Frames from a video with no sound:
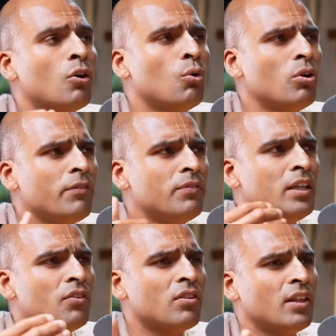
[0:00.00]
all of
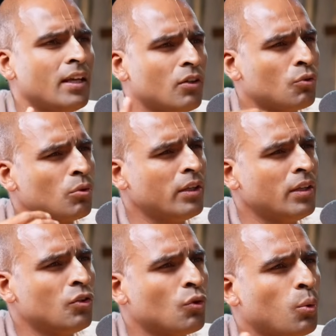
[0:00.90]
these things all of
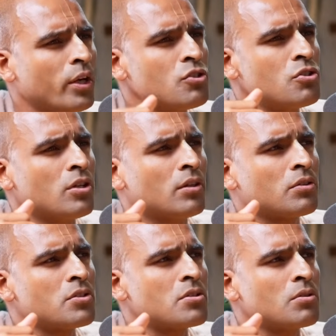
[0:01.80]
these
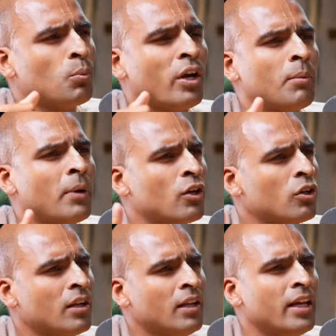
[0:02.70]
questions where am i
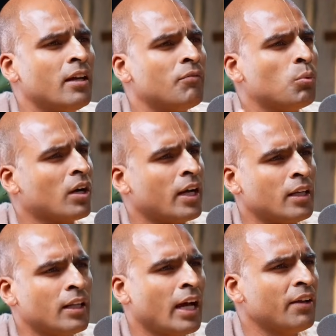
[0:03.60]
going to live what kind
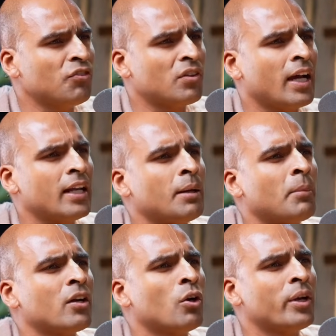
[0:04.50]
of lifestyle am
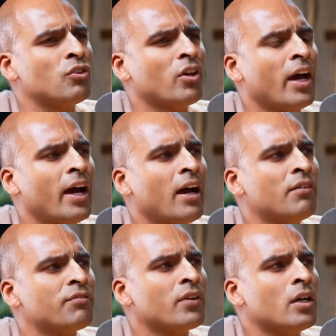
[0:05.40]
i going to
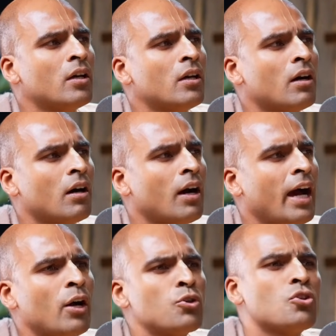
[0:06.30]
have uh,
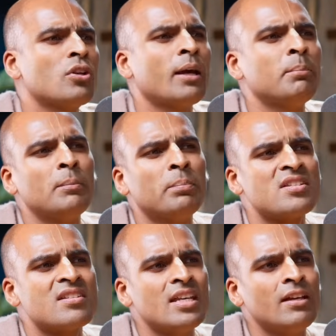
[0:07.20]
how should i be
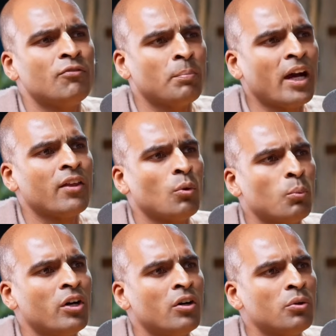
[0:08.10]
perceived by the
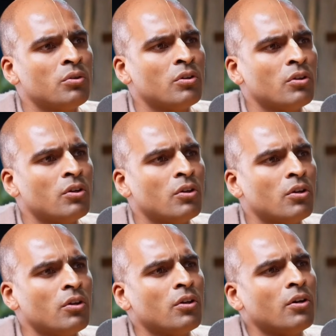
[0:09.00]
world
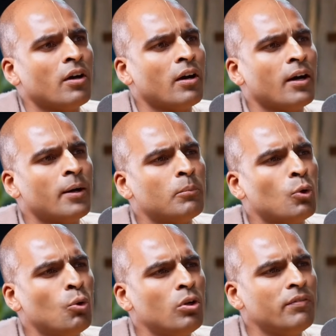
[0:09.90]
um,
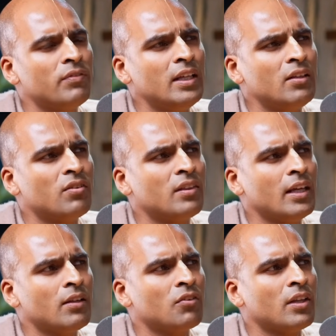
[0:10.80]
all of these
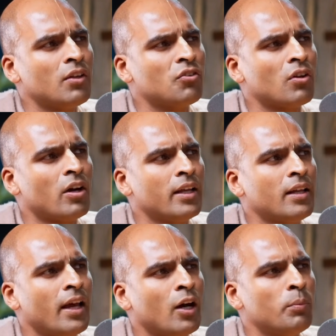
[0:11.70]
things they started
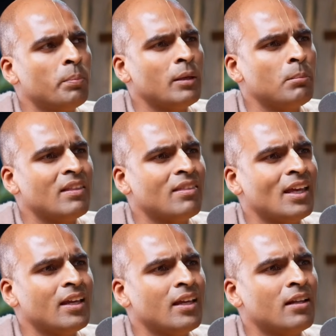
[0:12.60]
helping me
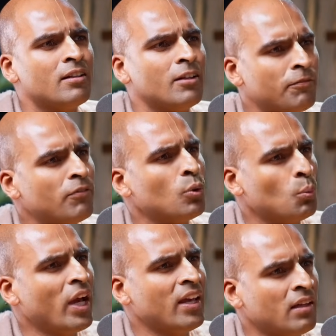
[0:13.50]
think in a different
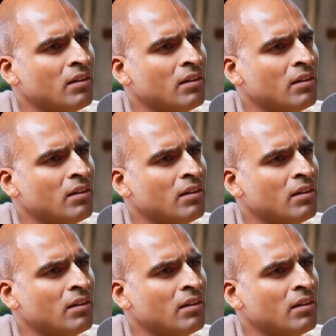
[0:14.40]
way